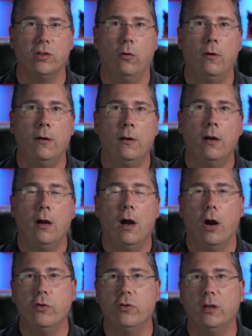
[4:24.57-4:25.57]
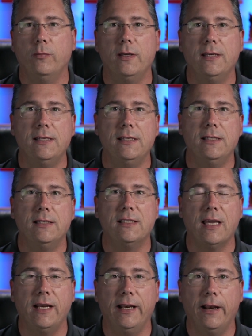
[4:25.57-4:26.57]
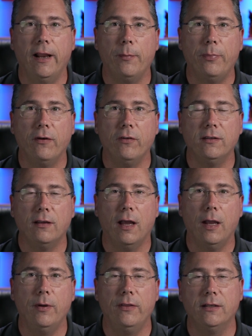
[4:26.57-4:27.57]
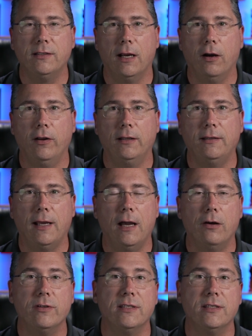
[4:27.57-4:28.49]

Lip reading: So are you going to be setting it up every time and then tearing it down?